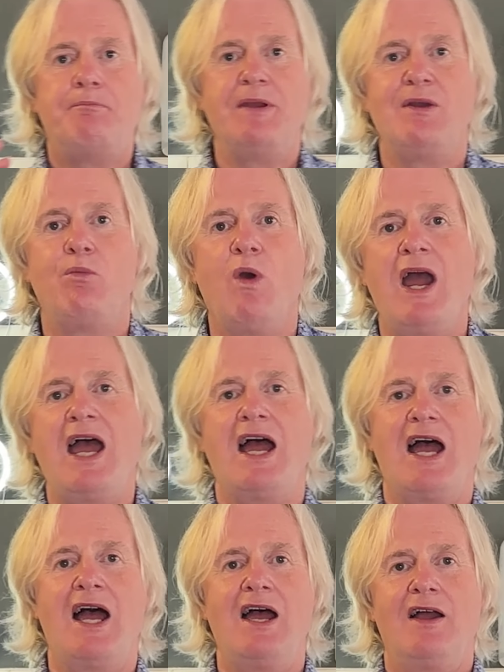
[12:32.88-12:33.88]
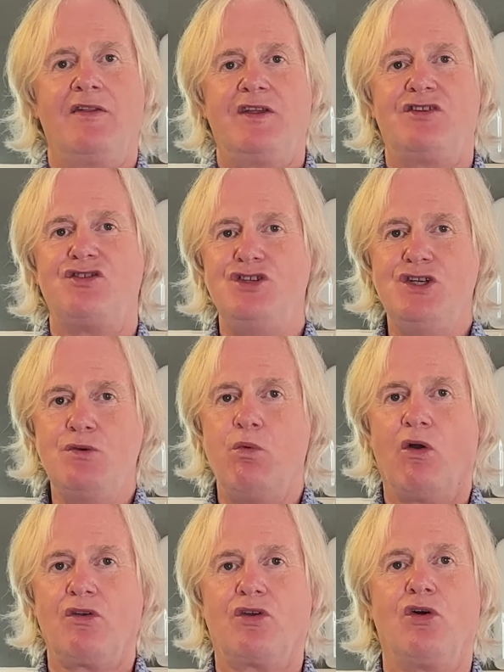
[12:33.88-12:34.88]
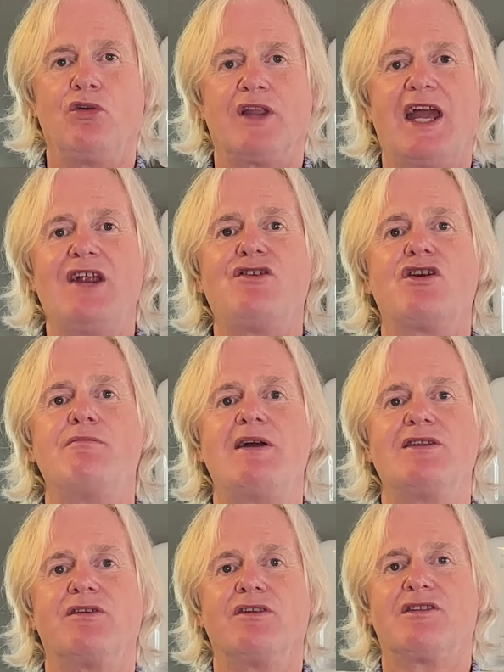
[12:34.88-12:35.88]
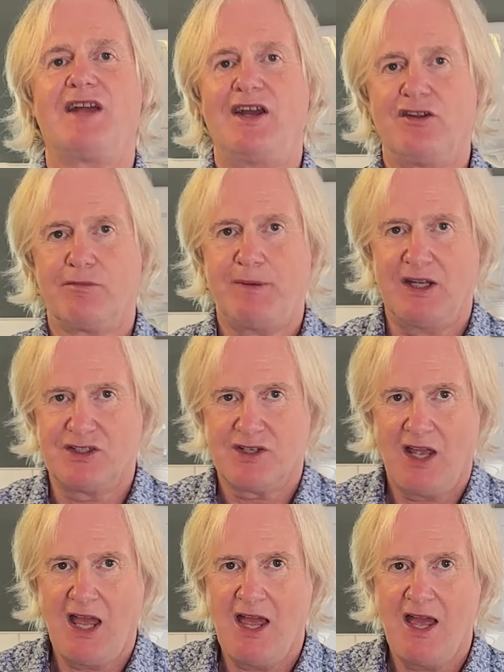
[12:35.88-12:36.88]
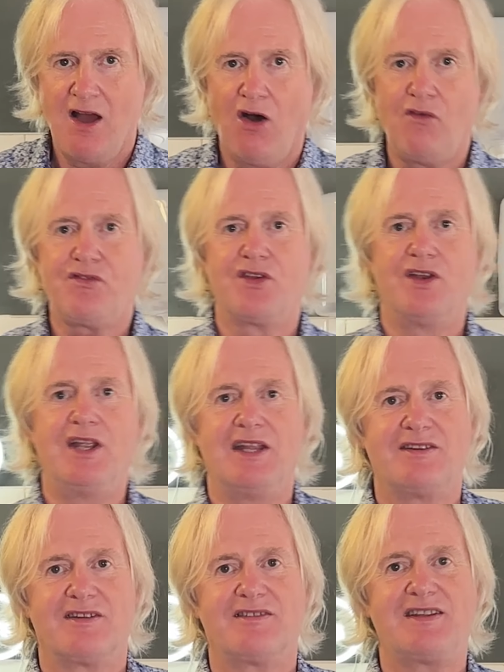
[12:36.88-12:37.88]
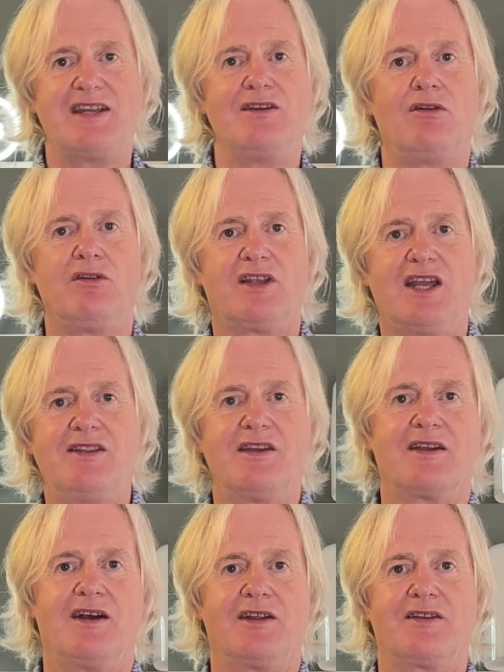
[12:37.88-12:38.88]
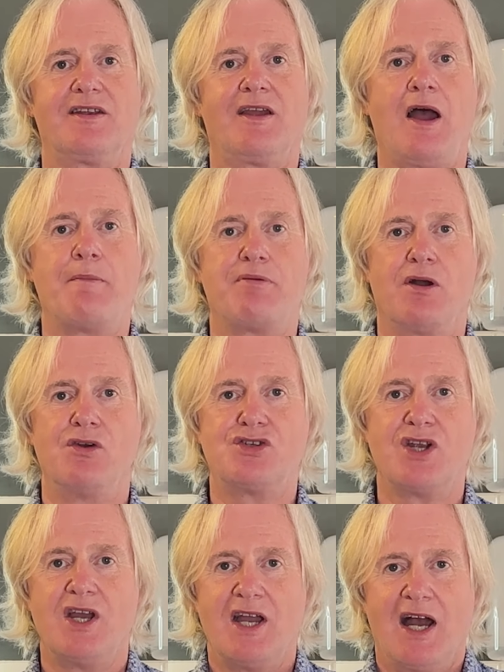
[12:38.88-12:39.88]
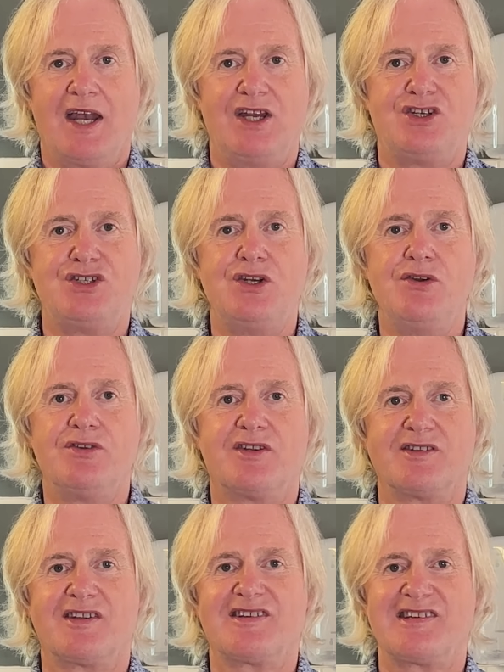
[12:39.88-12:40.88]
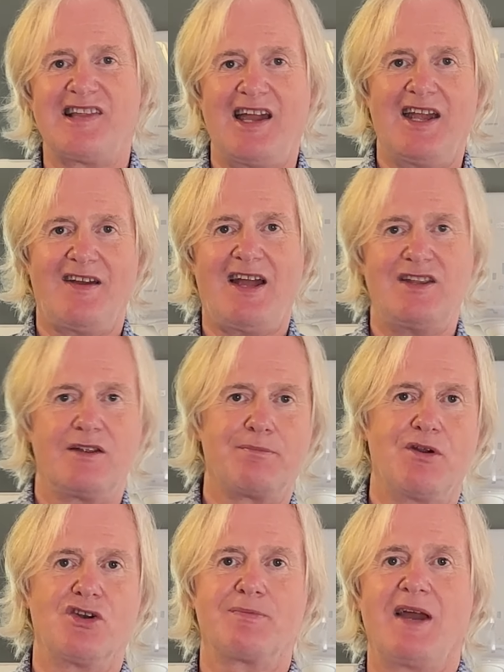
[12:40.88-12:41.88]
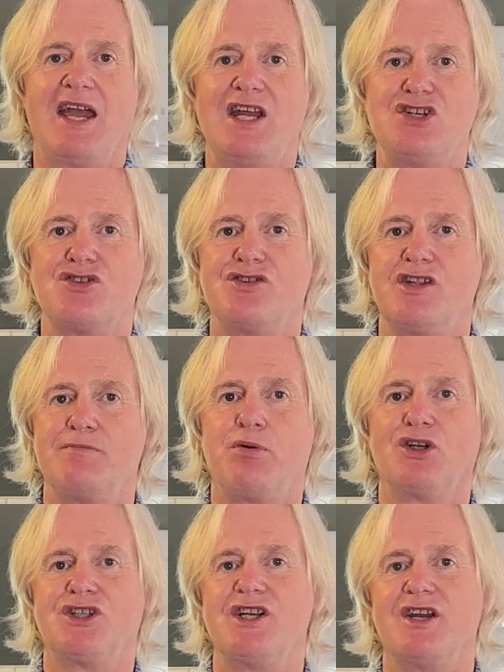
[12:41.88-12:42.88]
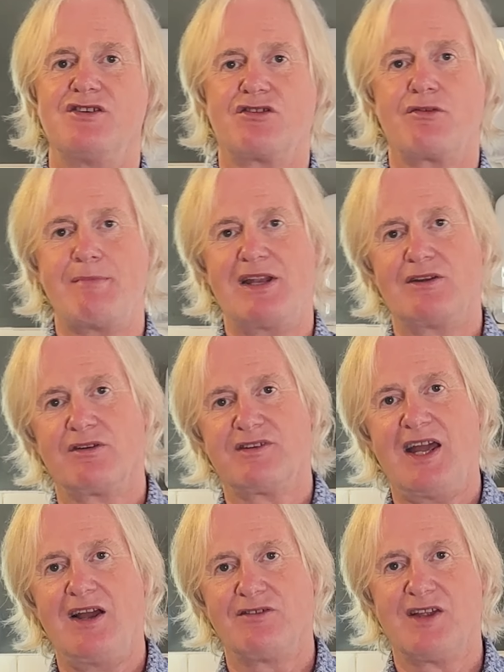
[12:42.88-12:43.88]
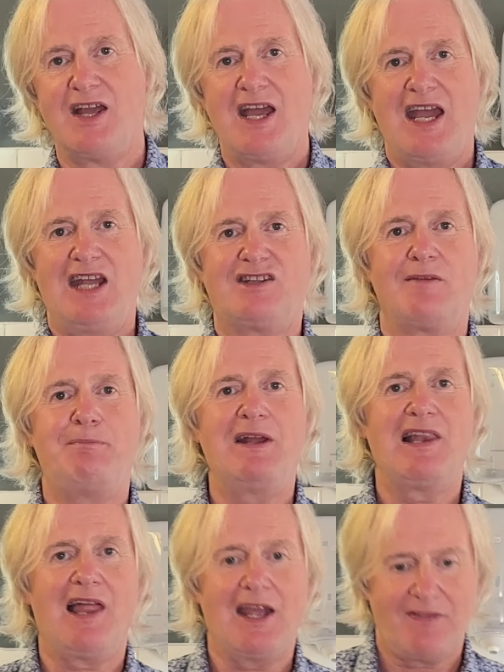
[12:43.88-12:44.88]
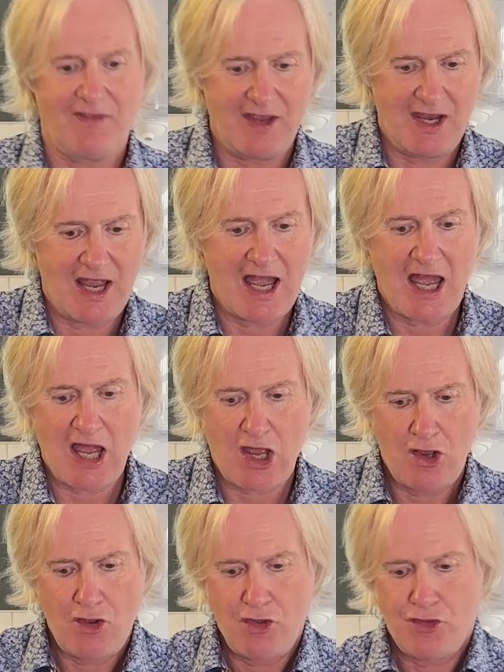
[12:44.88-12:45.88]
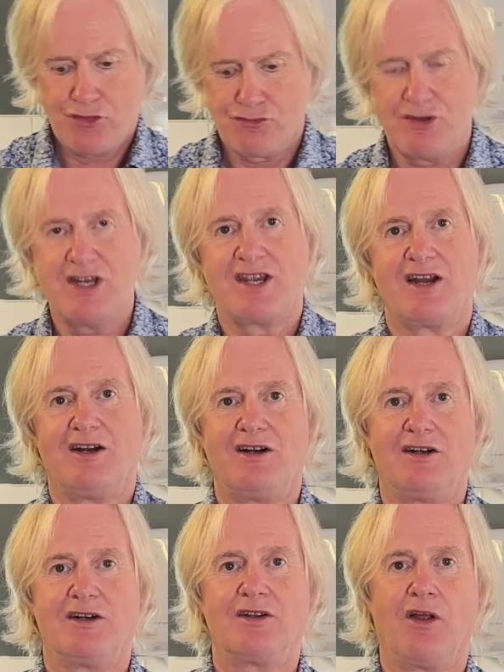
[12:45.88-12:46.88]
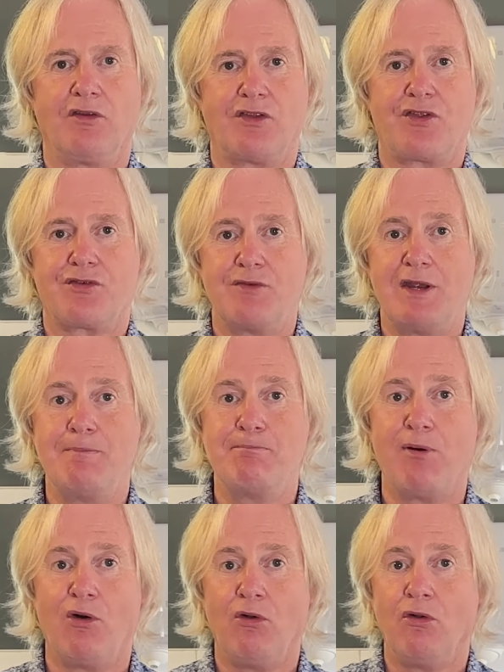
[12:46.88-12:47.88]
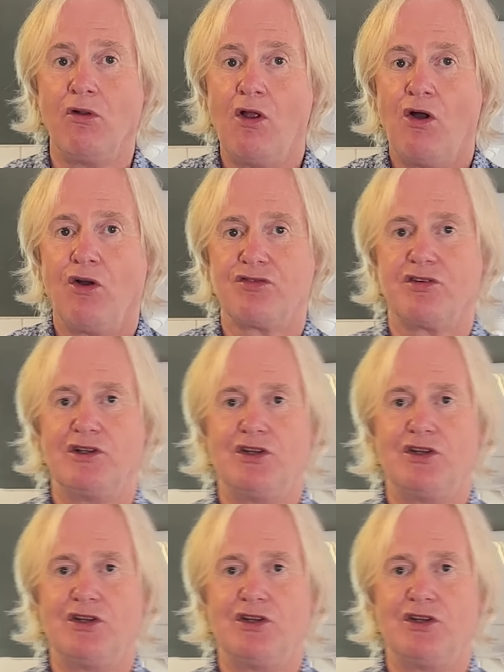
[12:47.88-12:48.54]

beware this new one called Incremental Sales pitch. Often it's a single kindergarten approach, and it's used as a sleight of hand approach by agencies pushing incremental sales. It's a bit like the 3-card or the 3-ball hustle